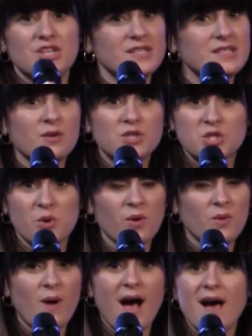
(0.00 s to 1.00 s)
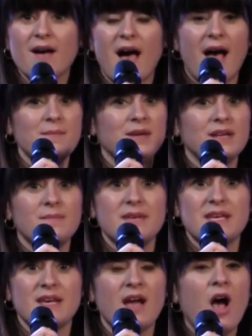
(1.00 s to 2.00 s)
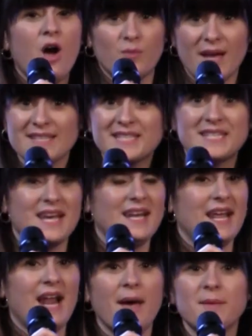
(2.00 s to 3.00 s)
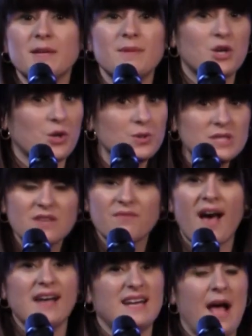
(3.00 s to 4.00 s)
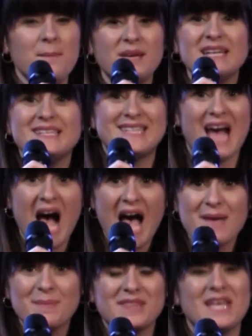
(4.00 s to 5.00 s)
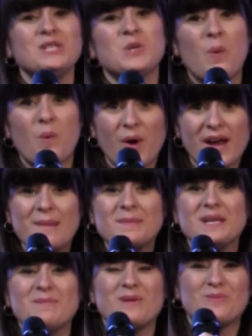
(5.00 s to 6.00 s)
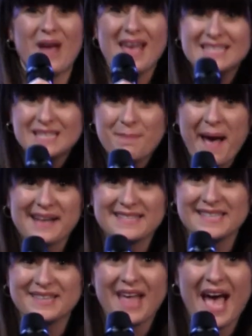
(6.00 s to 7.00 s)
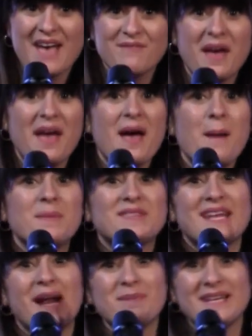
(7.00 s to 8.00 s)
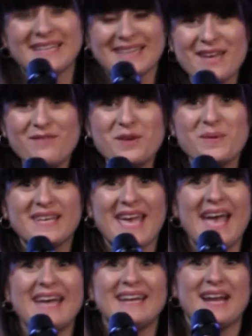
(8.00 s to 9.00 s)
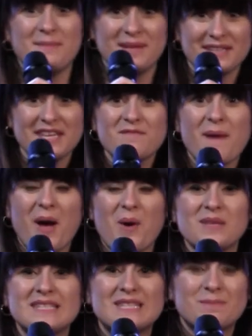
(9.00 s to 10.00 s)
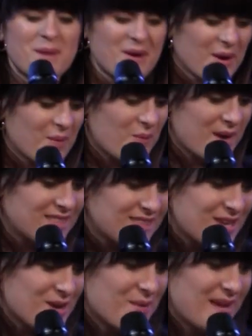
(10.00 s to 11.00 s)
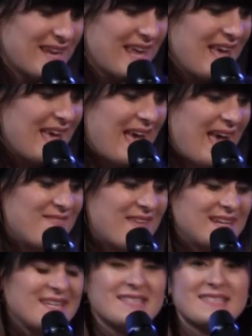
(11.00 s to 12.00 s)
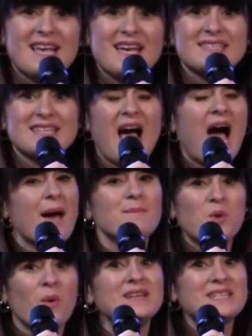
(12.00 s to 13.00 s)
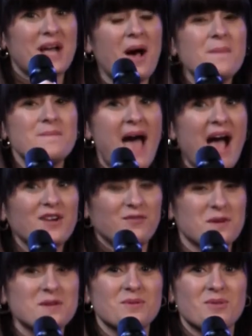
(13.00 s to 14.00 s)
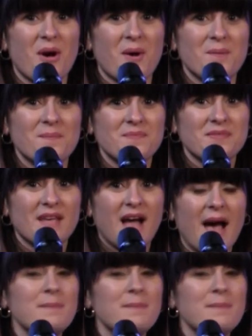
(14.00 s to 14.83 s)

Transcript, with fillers: um, in just a short while, I'm going to be arrested and I'm going to be crucified and I'm going to die, but then don't worry, I'm going to be raised back to life but then I'm going to leave you again and I'm going to leave my Holy Spirit with you. And, and then he says, I'm going to come back for you though.